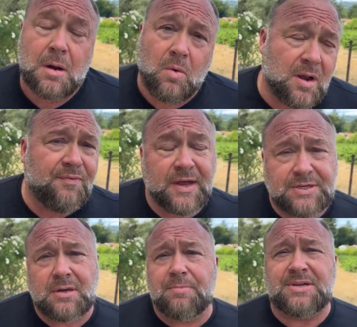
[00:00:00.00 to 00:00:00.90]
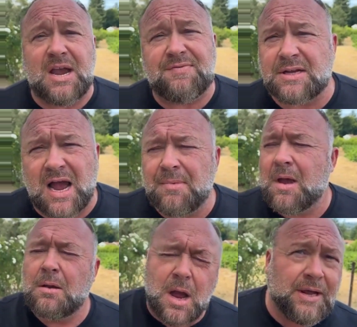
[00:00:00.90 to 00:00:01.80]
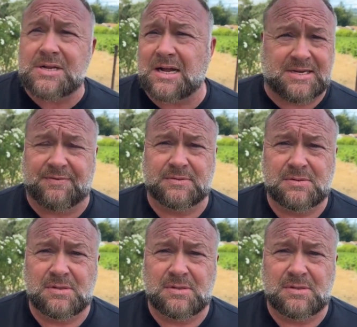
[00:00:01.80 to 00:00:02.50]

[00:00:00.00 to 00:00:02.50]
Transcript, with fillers: We're going to fix it. He'll be safe next time. No, he's not safe.